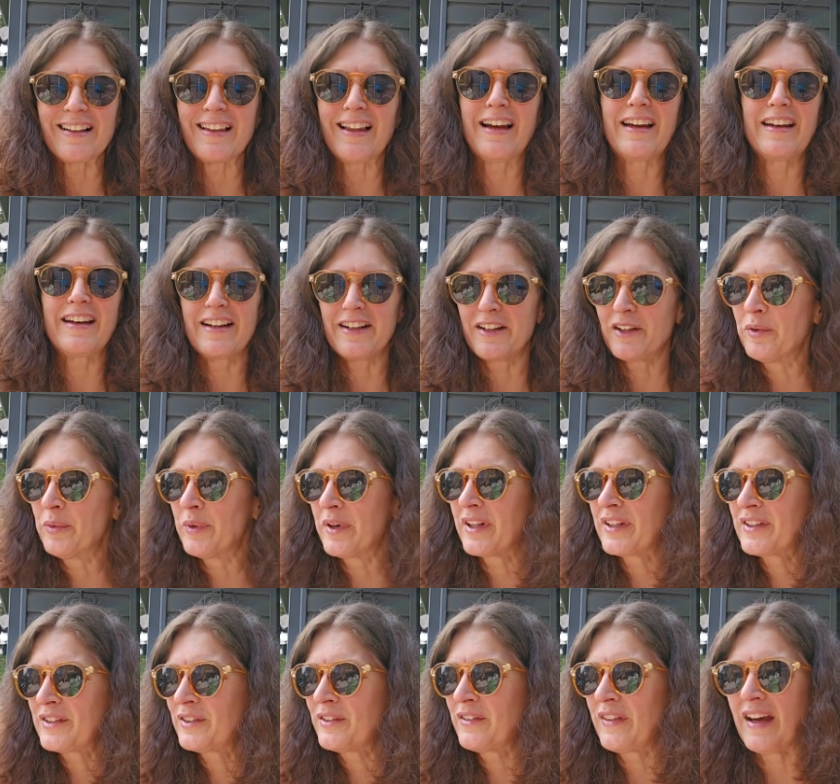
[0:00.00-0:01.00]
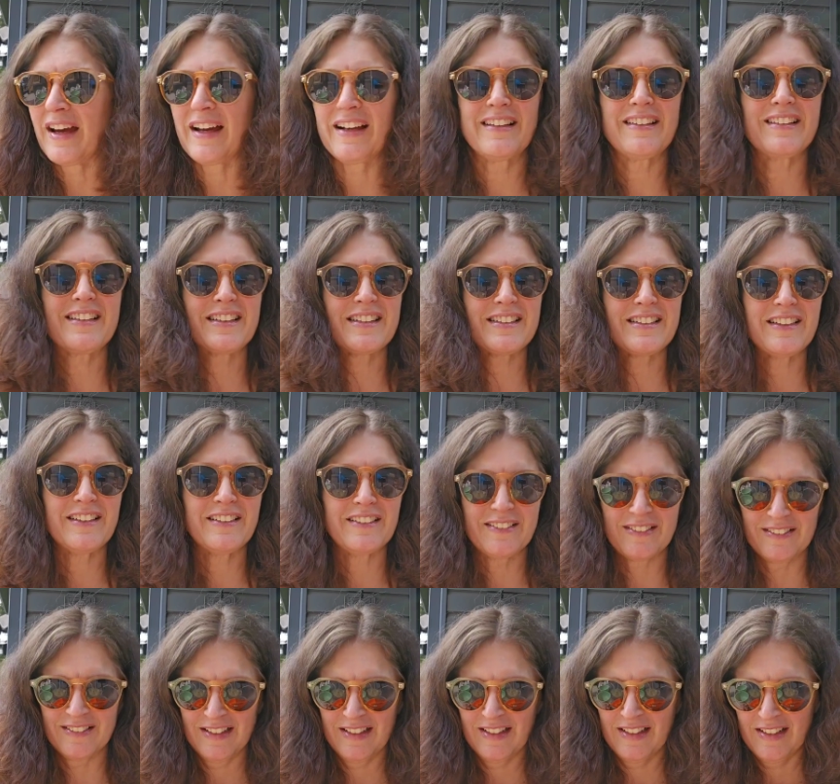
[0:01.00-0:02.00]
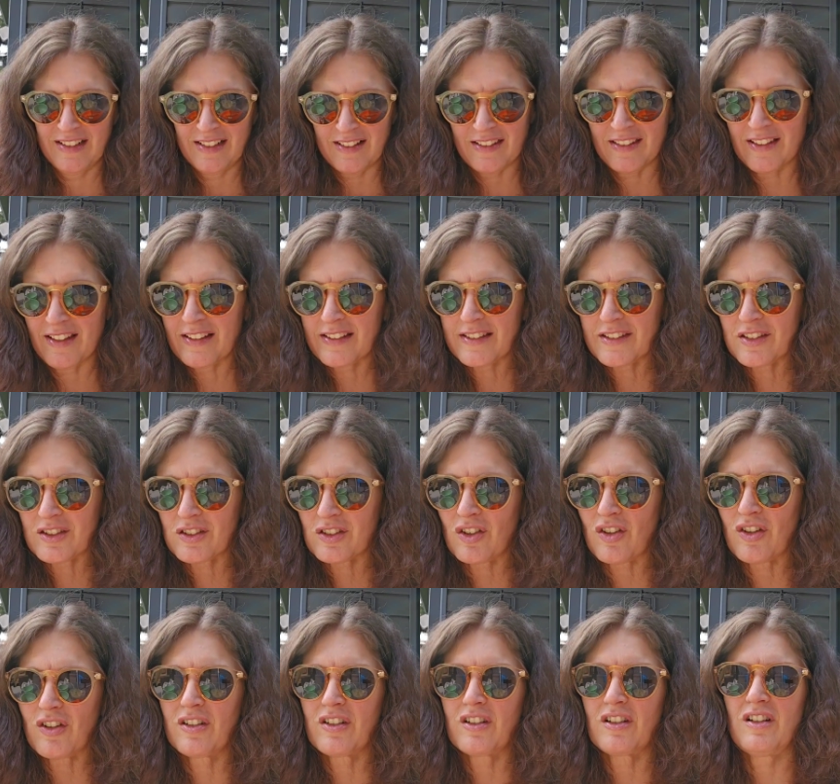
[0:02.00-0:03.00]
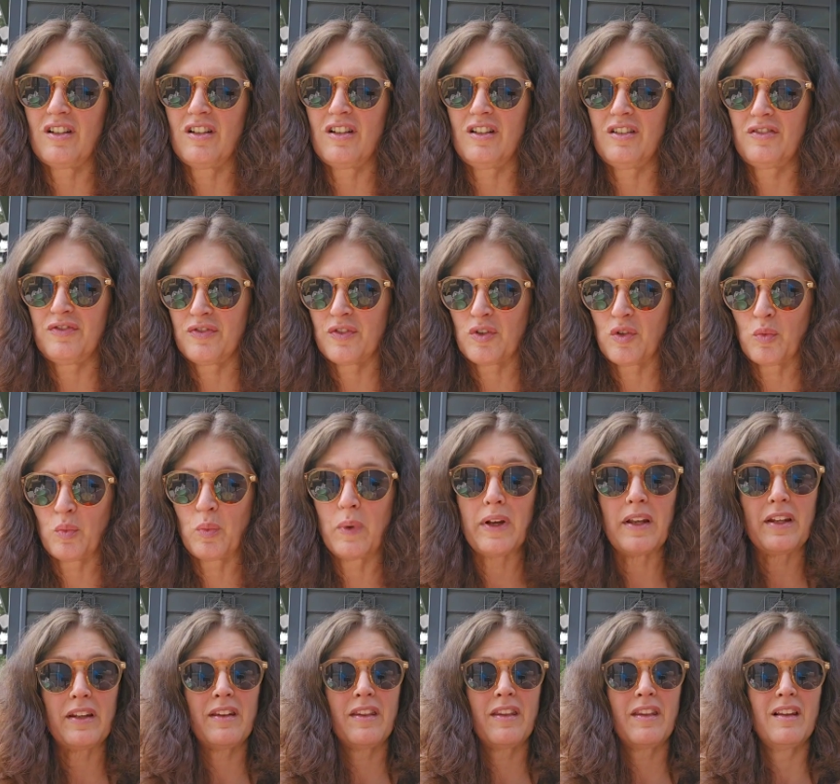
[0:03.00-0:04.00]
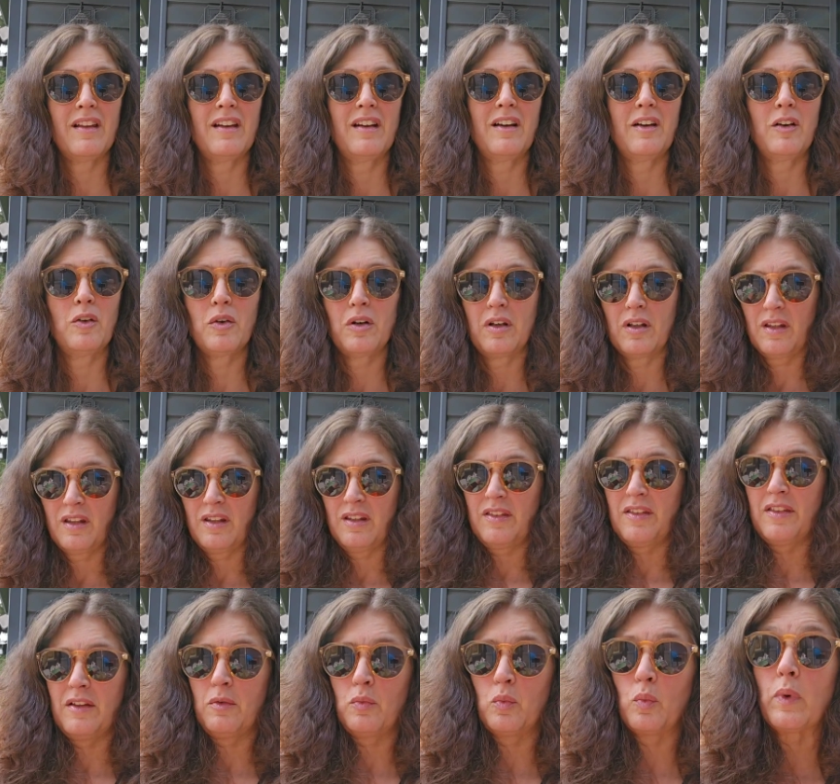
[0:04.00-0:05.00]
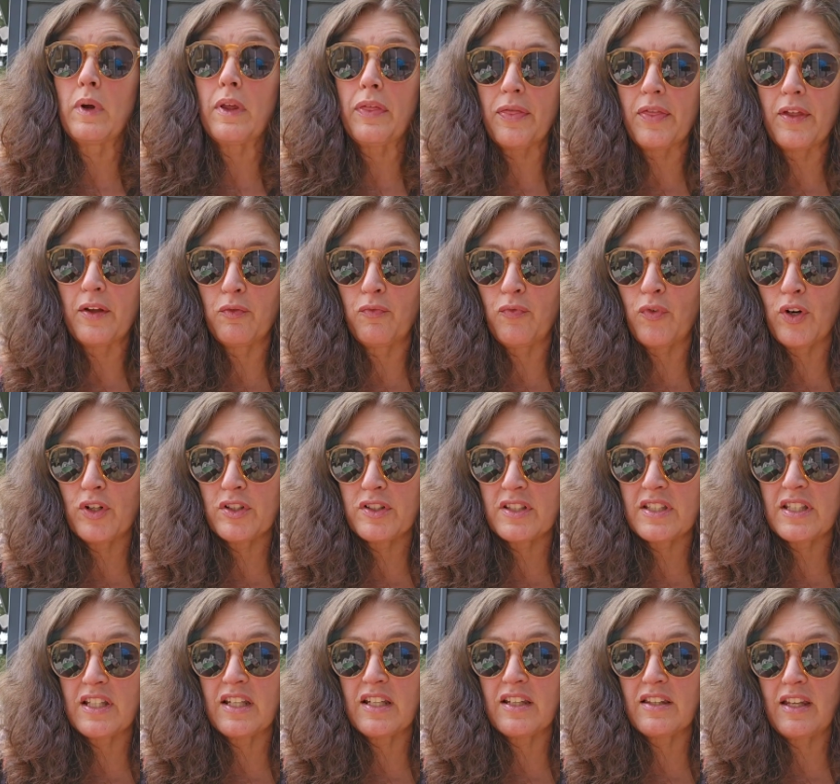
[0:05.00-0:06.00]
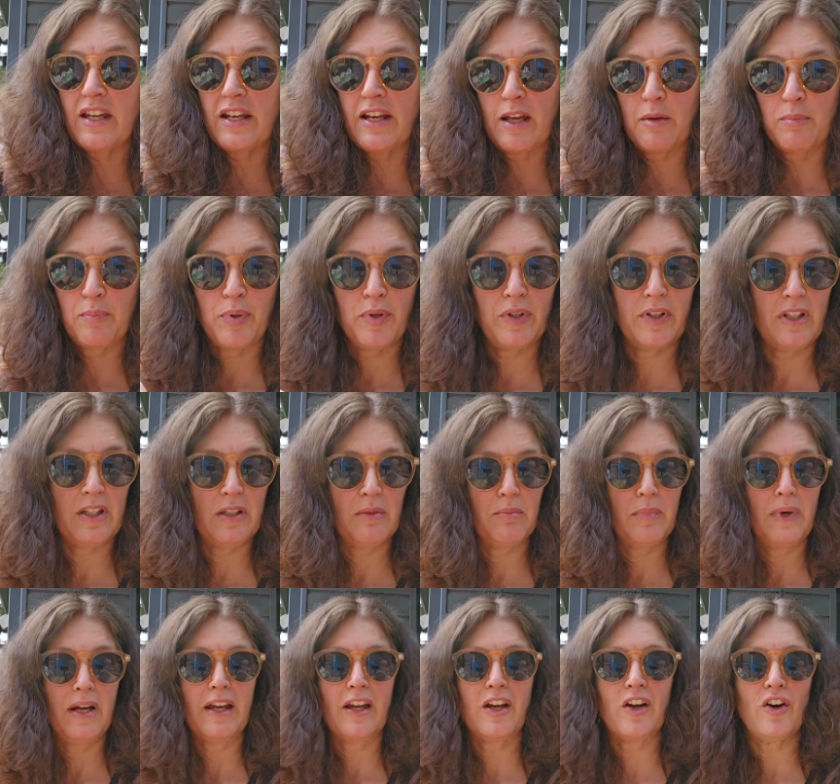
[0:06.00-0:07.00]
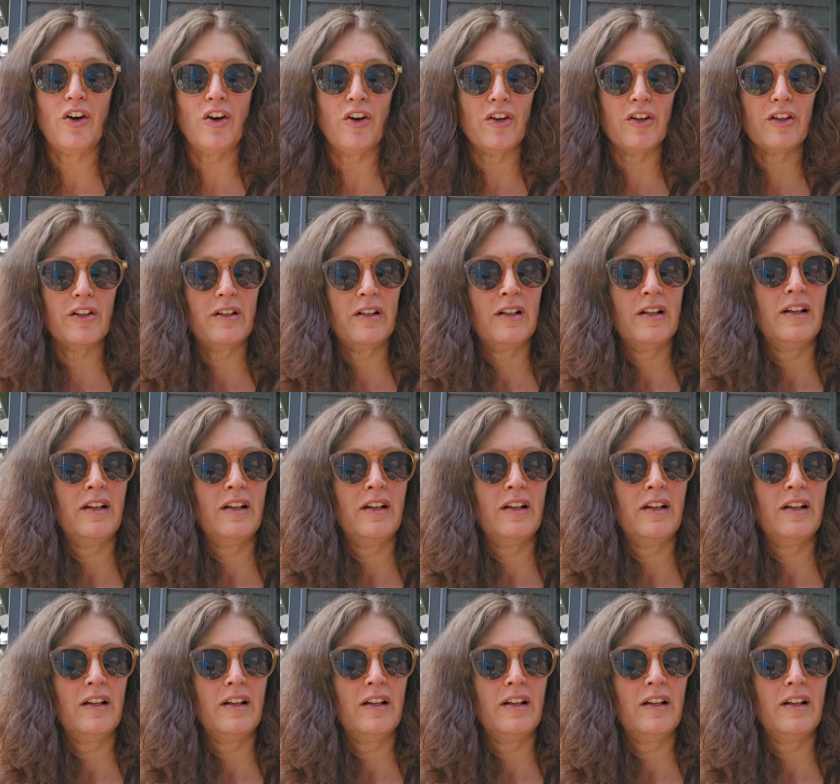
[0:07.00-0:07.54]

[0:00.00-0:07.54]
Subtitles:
lot, and I don't want to do that. So let's start off with the first thing that I put in my cart,